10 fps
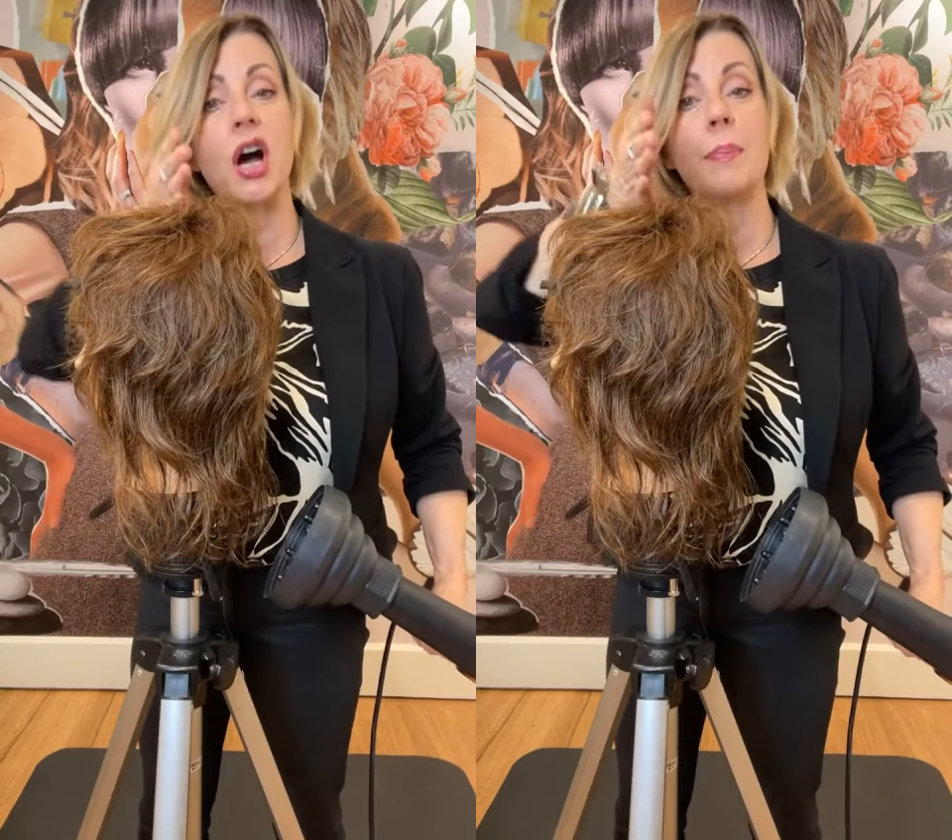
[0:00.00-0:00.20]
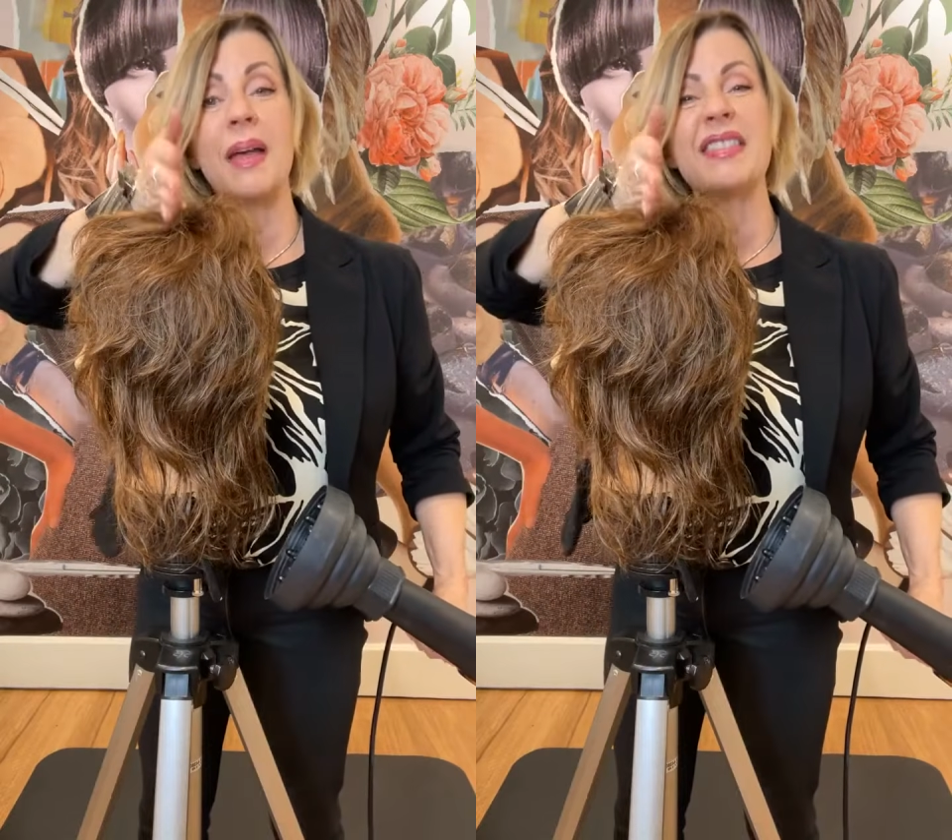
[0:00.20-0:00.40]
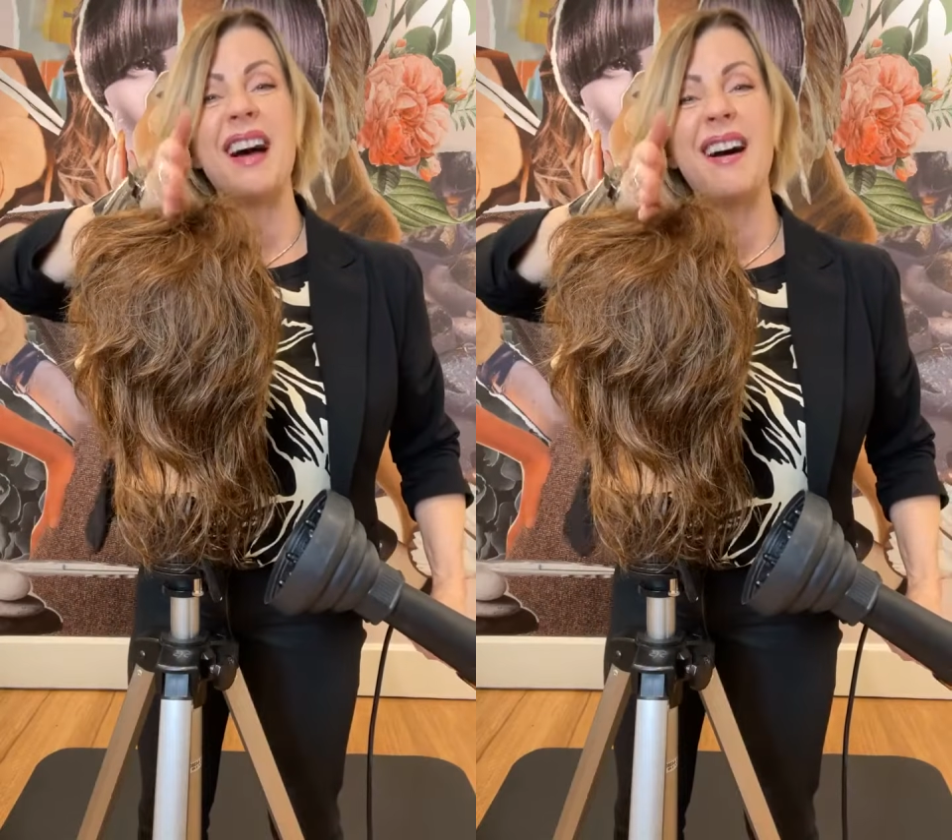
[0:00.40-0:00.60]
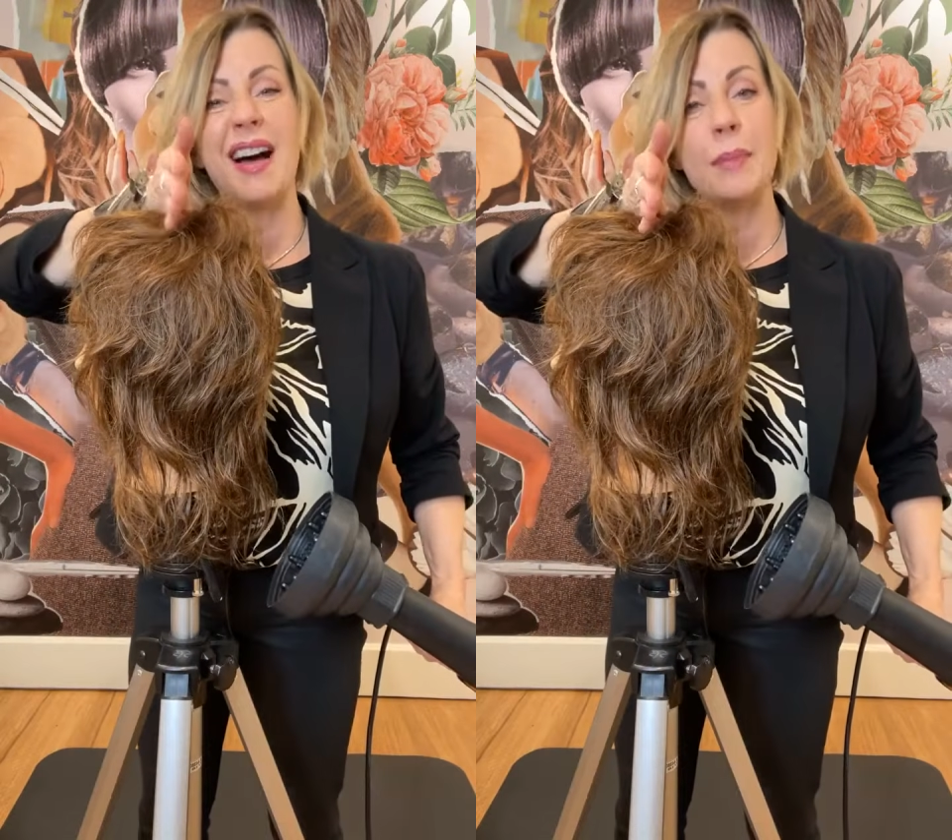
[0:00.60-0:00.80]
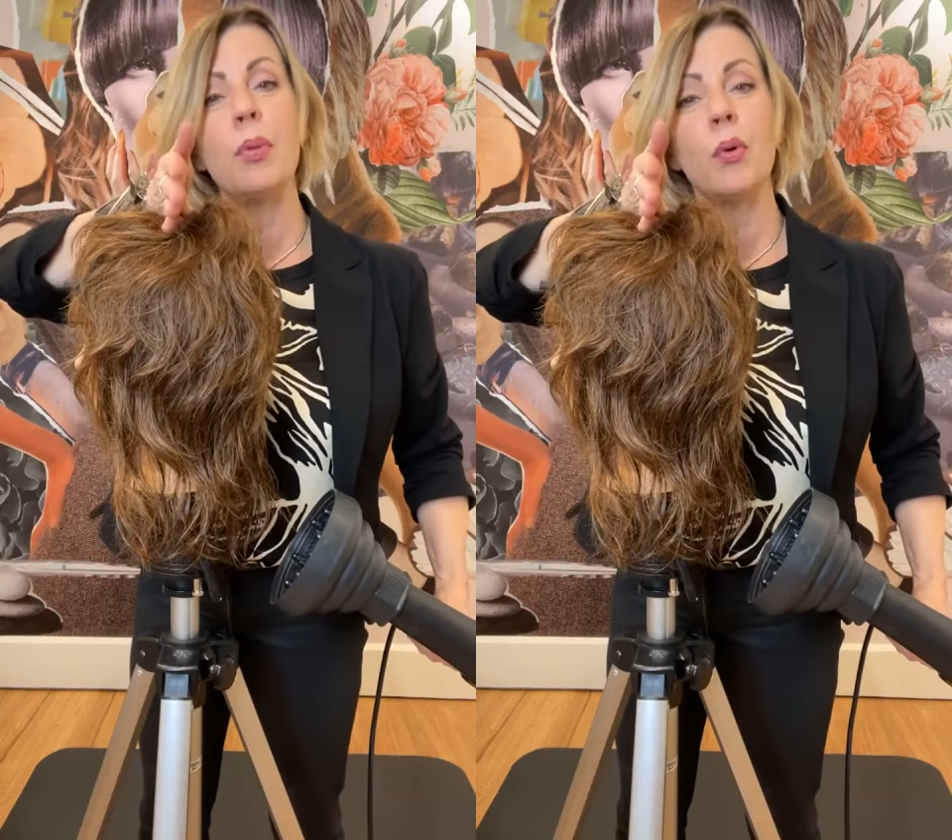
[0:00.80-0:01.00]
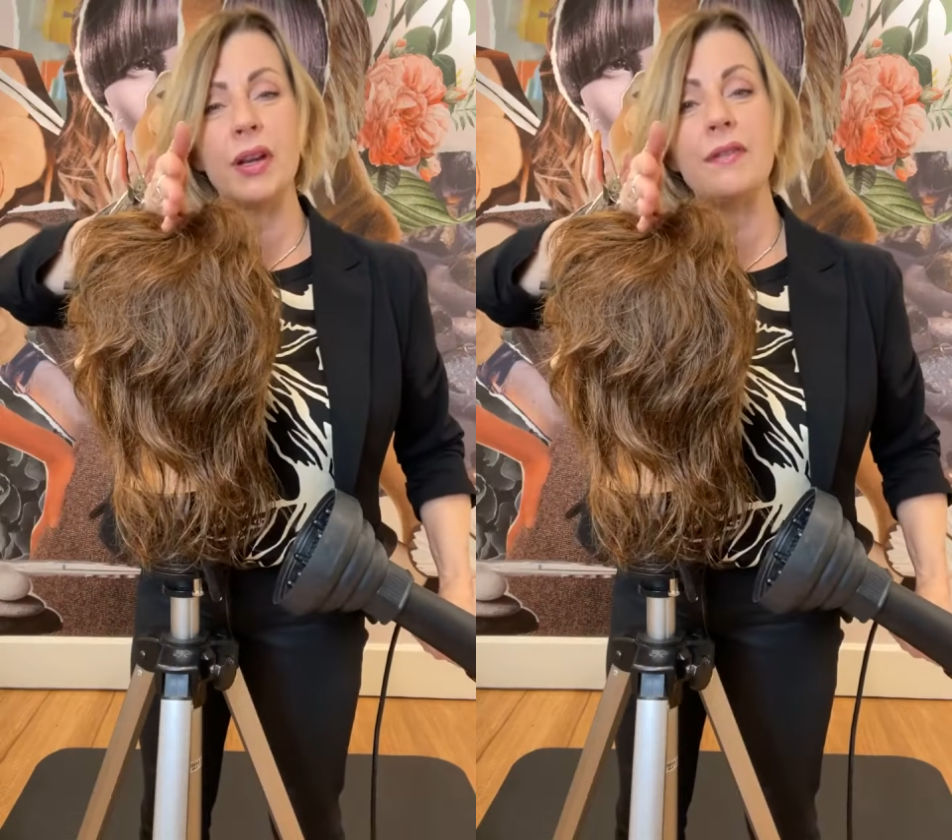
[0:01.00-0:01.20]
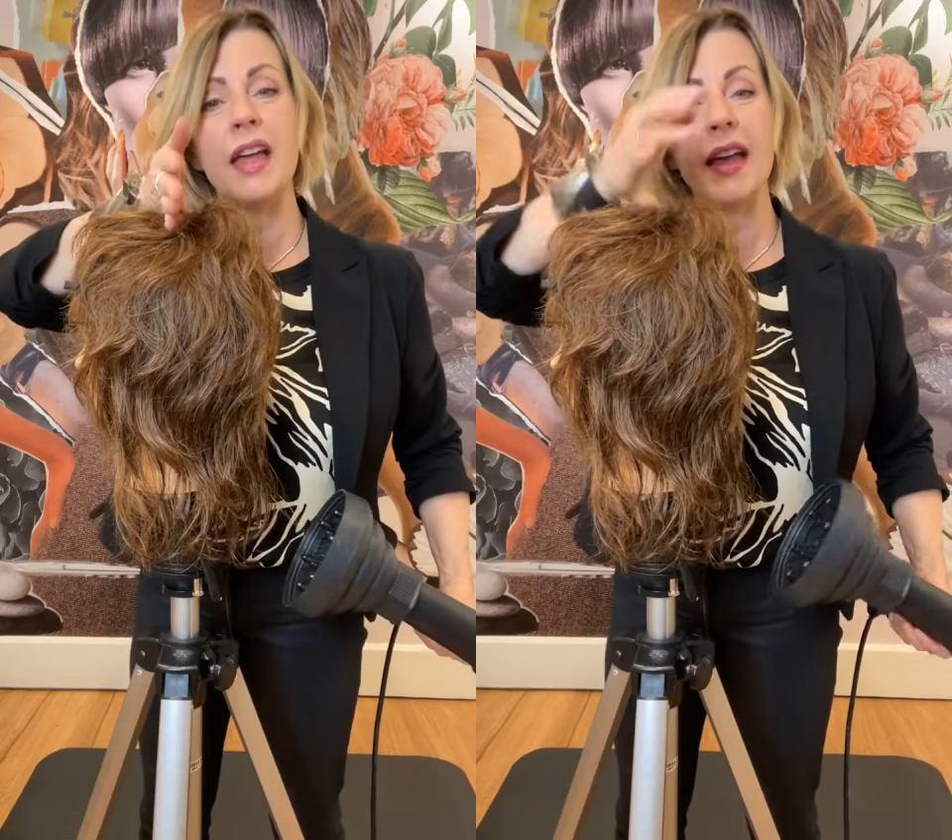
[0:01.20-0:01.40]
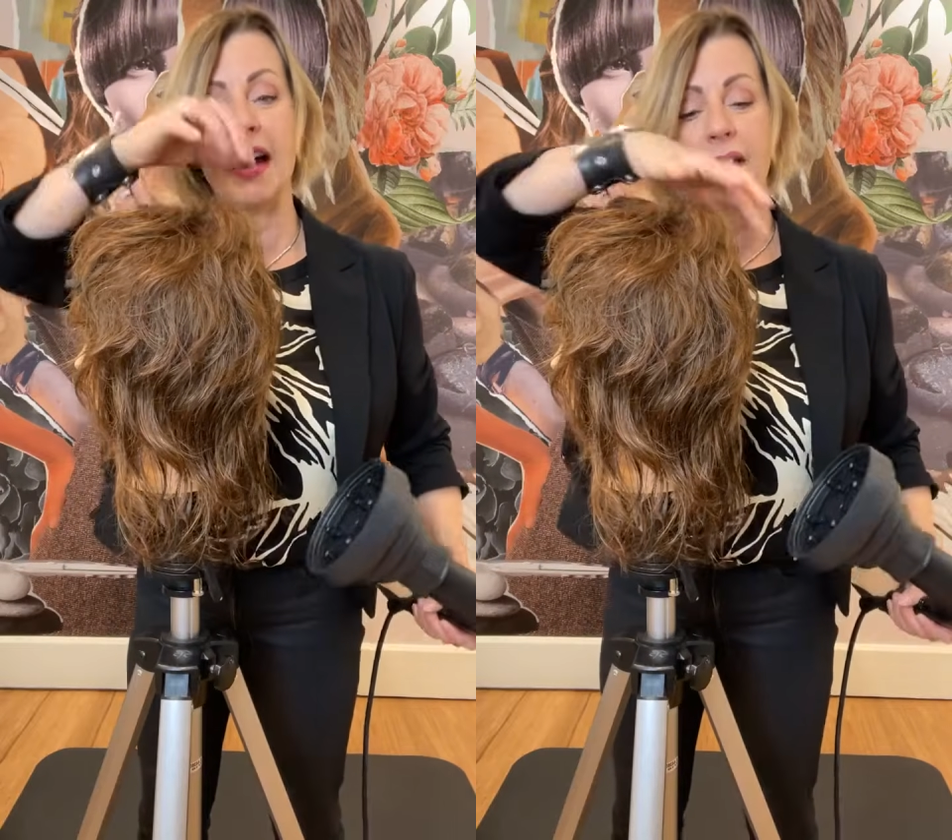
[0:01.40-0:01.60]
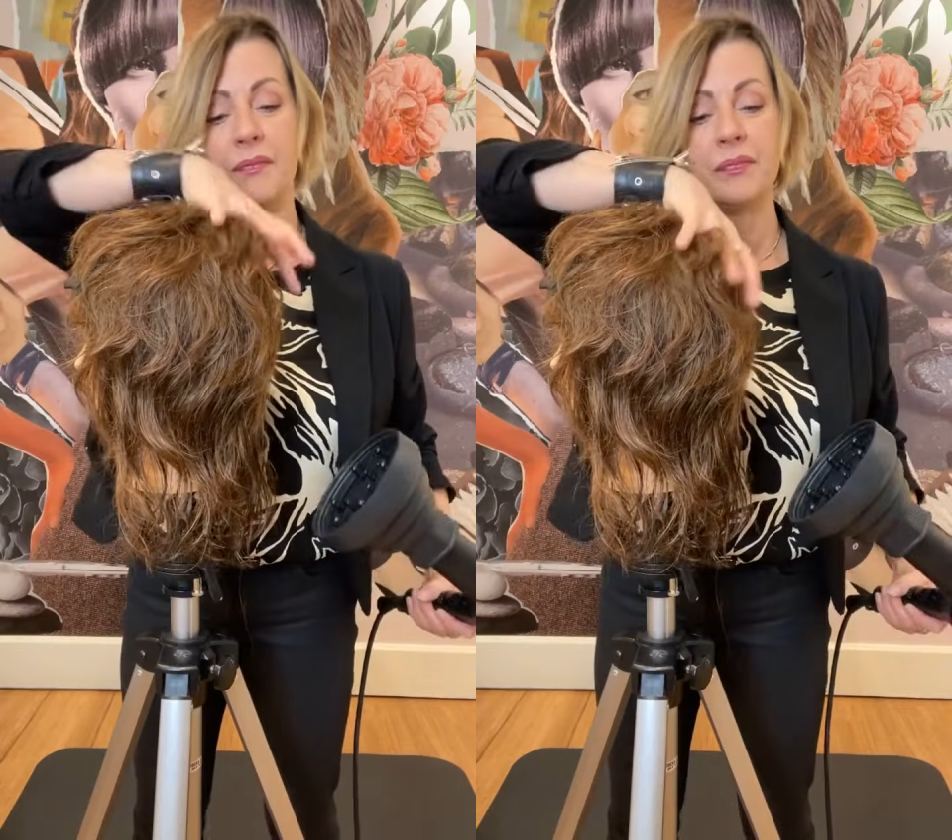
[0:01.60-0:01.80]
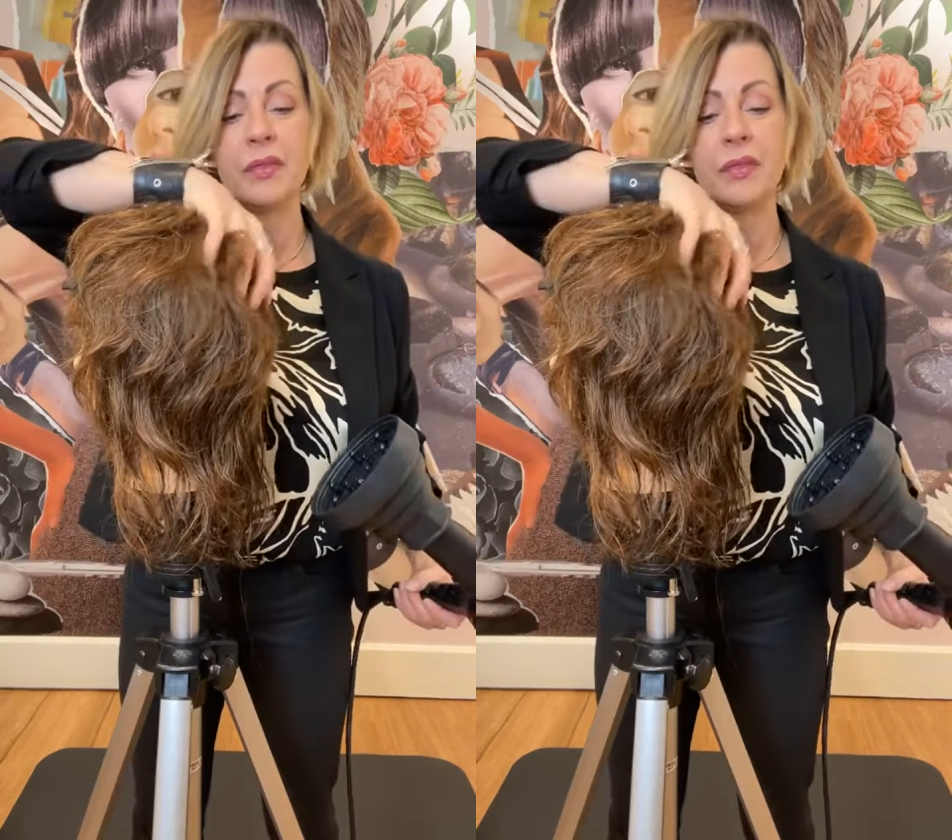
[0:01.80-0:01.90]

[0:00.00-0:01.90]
top at the high point of the head.